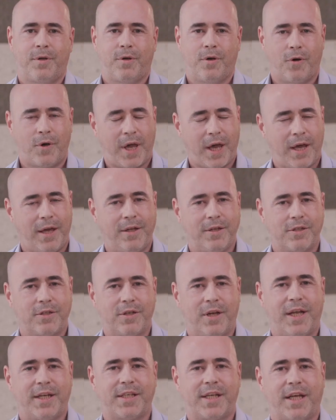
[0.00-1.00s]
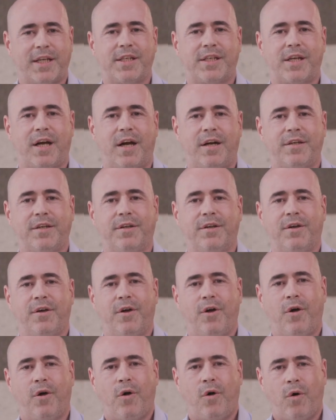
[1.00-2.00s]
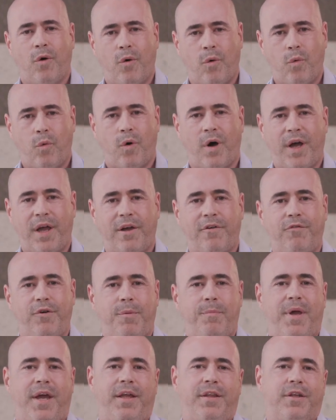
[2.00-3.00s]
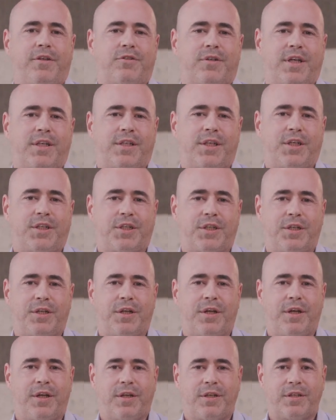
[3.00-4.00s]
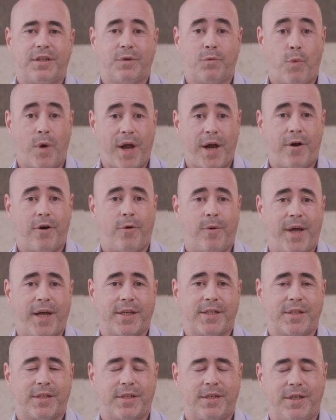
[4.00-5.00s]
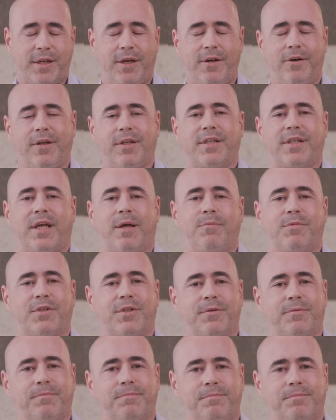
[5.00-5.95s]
Okay, so let's get started. Why have we made the transition to Wear O S here at Samsung?